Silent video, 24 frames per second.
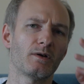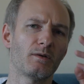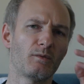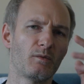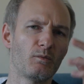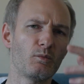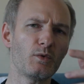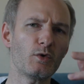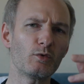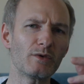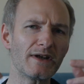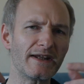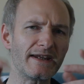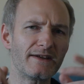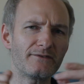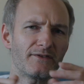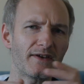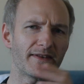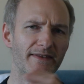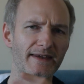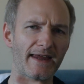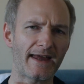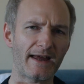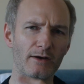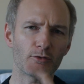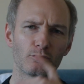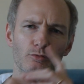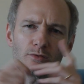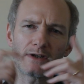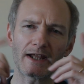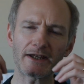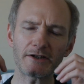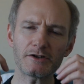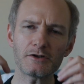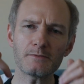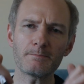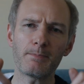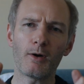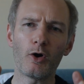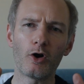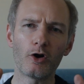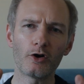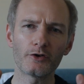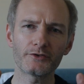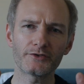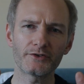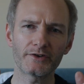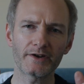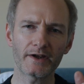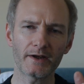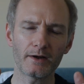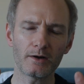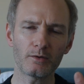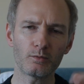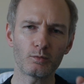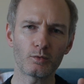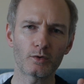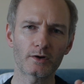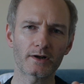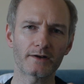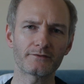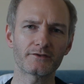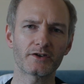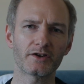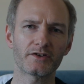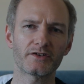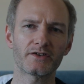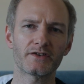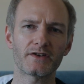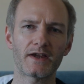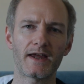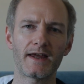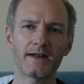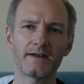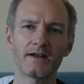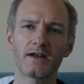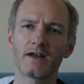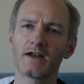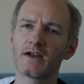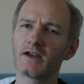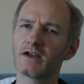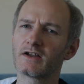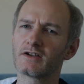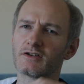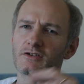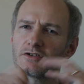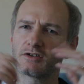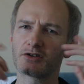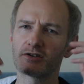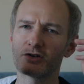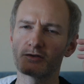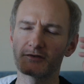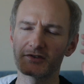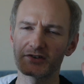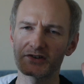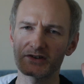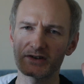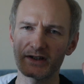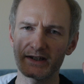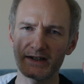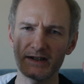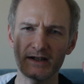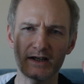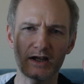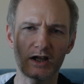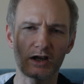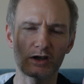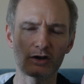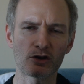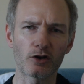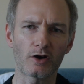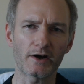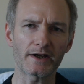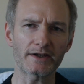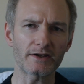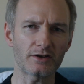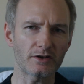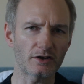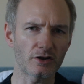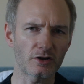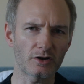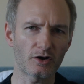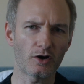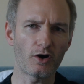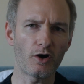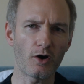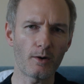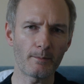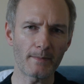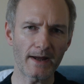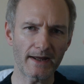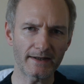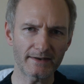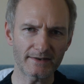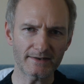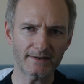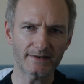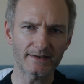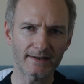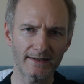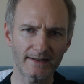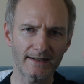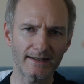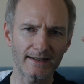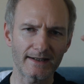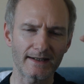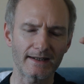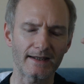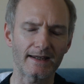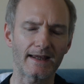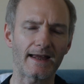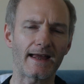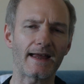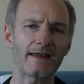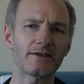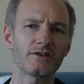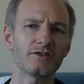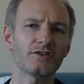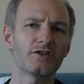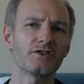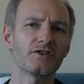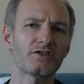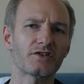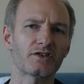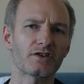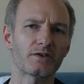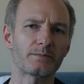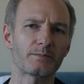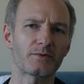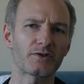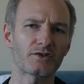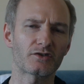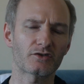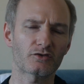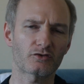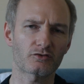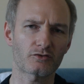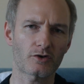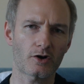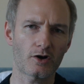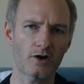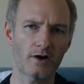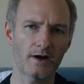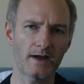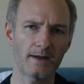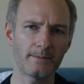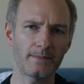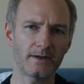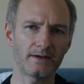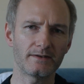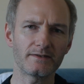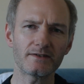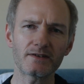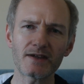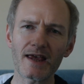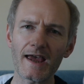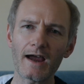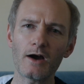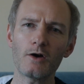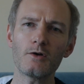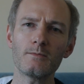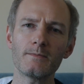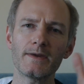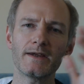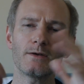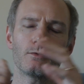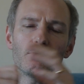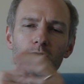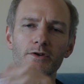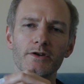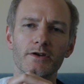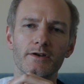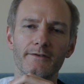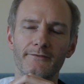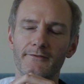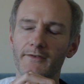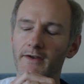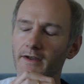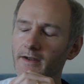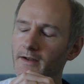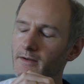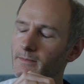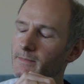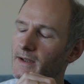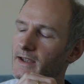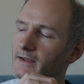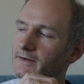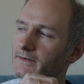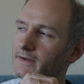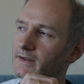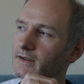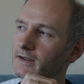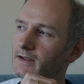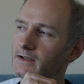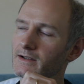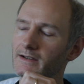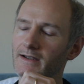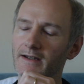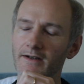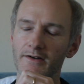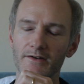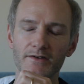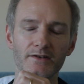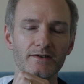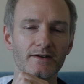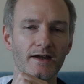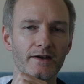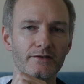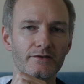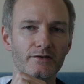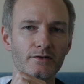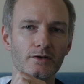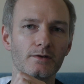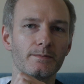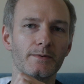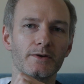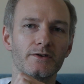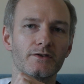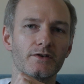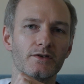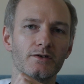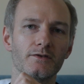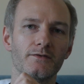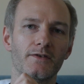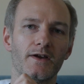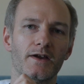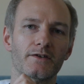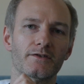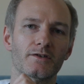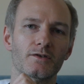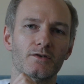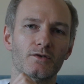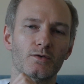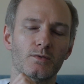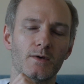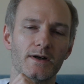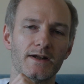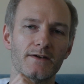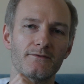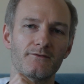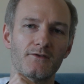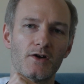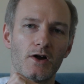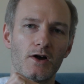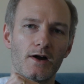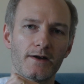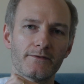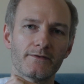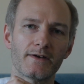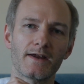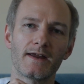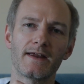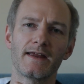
we'll leave it there. We'll let you ponder what I've just said. You can obviously like, you can comment, and you can subscribe, and tell me what you think about the Linux desktop in 2025,